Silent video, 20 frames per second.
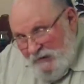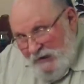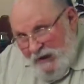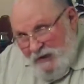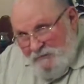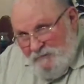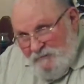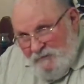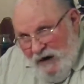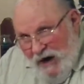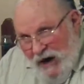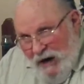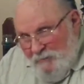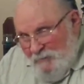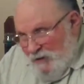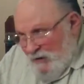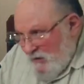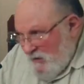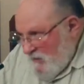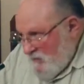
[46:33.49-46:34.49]

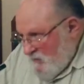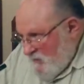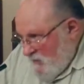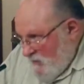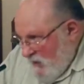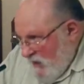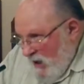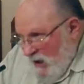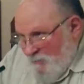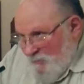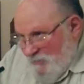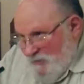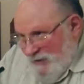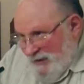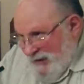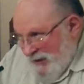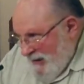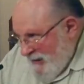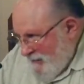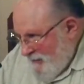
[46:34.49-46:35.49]
Environment doesn't
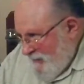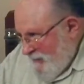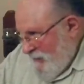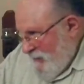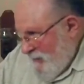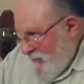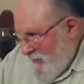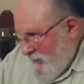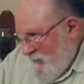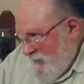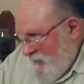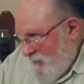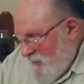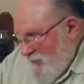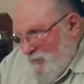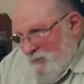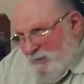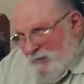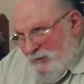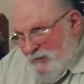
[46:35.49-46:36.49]
comprehend yeah,
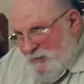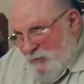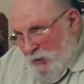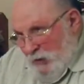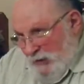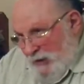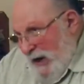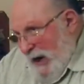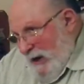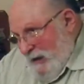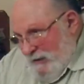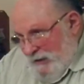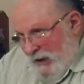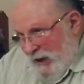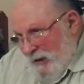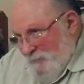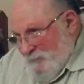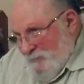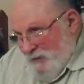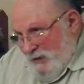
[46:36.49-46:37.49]
right. or not
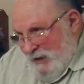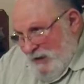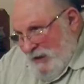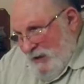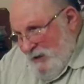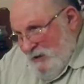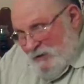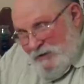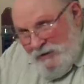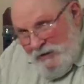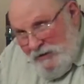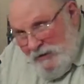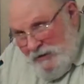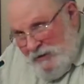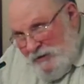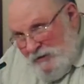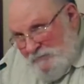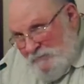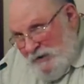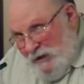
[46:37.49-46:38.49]
comprehend.
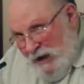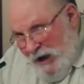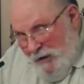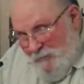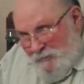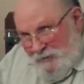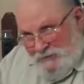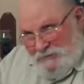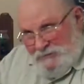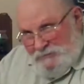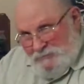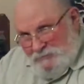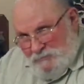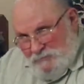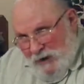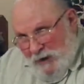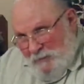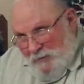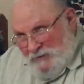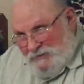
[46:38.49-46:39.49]
And how much,
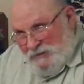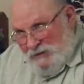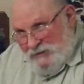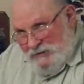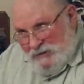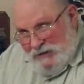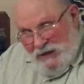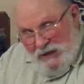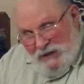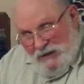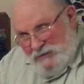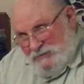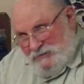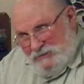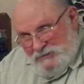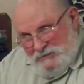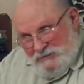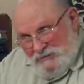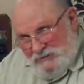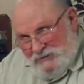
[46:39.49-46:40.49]
how much
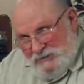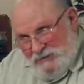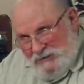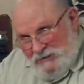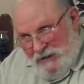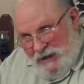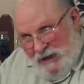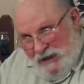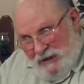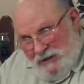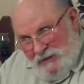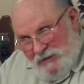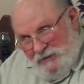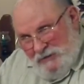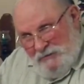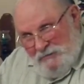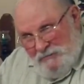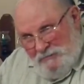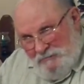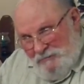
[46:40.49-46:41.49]
intelligence does it take?
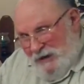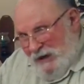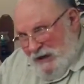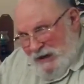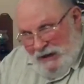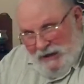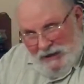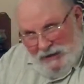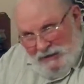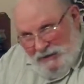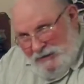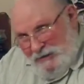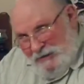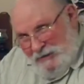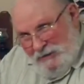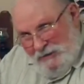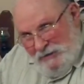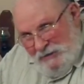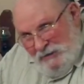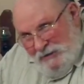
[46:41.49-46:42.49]
Really?
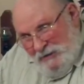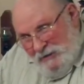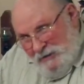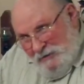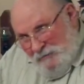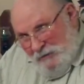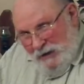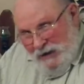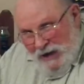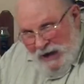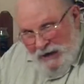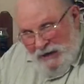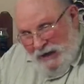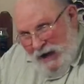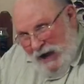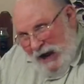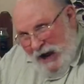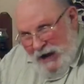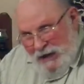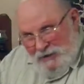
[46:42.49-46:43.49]
What kind of
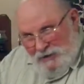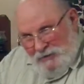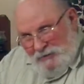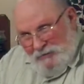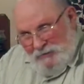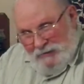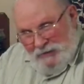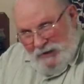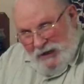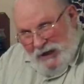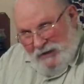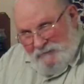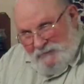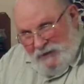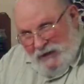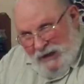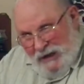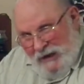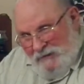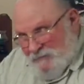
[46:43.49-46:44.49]
IQ do you have
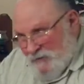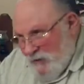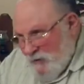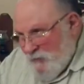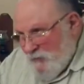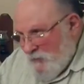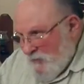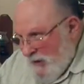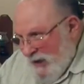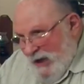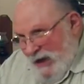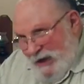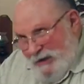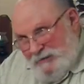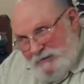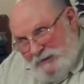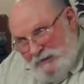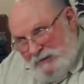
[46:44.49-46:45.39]
to have to know that?